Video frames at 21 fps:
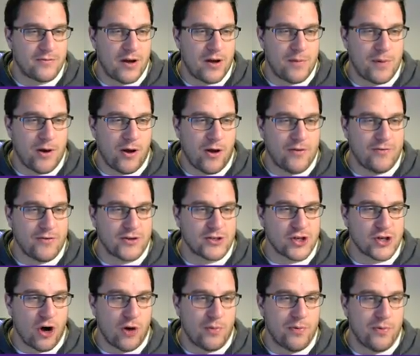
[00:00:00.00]
Apply for
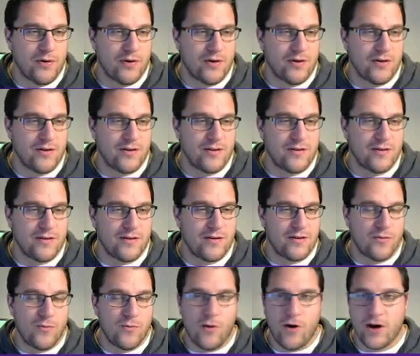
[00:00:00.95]
job.
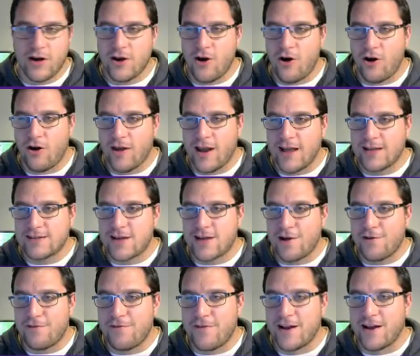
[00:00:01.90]
Why not? Let's go
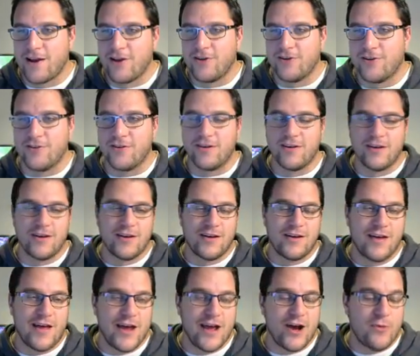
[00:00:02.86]
to Finland.
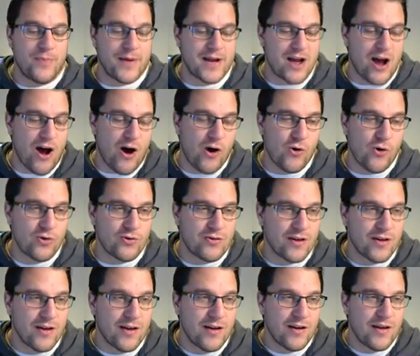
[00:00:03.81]
It'll be cold.
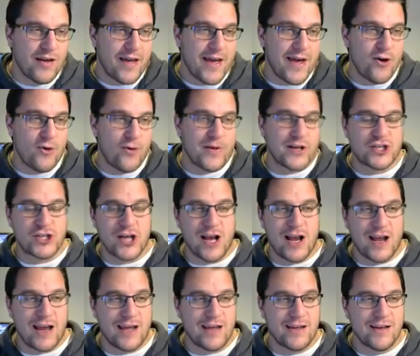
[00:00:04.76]
It'll be
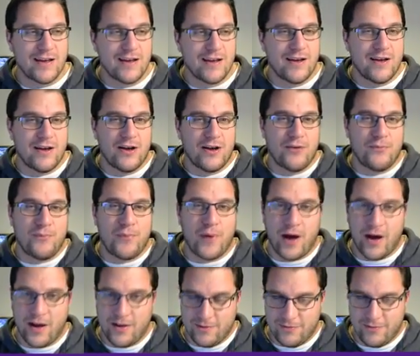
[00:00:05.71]
chilly,
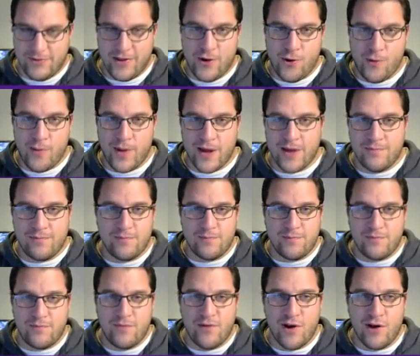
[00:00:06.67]
but it'll be
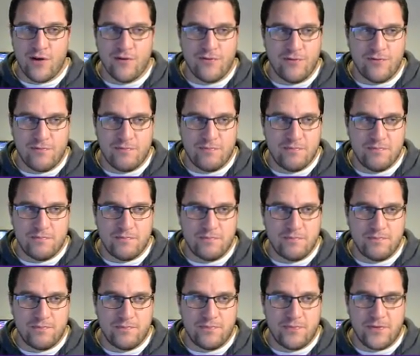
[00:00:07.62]
full of
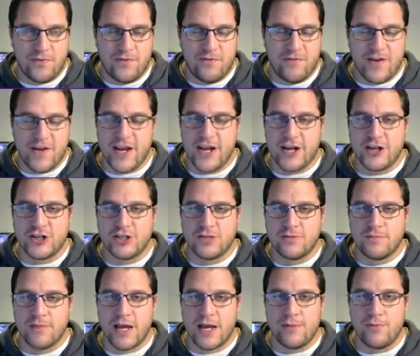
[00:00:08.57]
Finnish
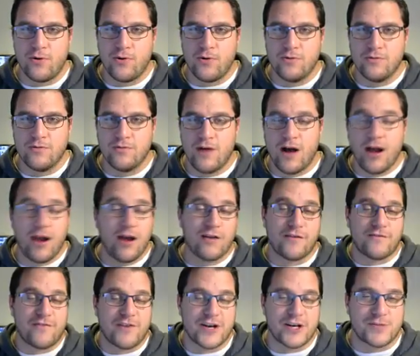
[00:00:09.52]
people. I
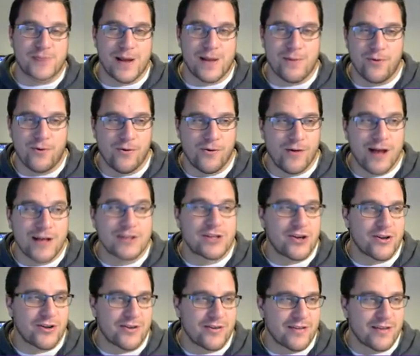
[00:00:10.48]
like Finnish people. That's
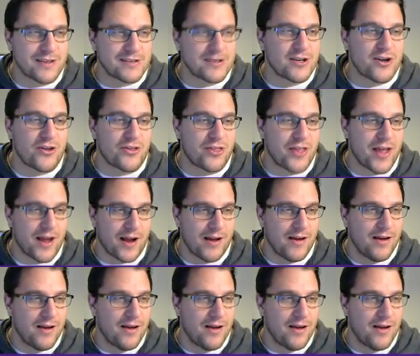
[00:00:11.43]
good. That's a good thing.